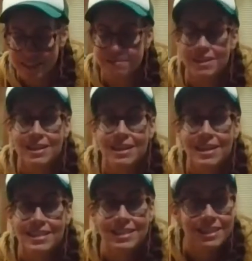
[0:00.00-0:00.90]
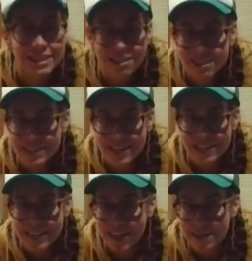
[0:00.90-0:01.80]
Celeriac tops,
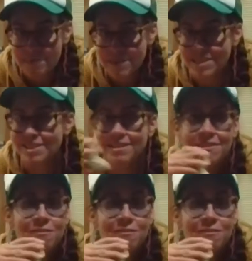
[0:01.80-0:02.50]
really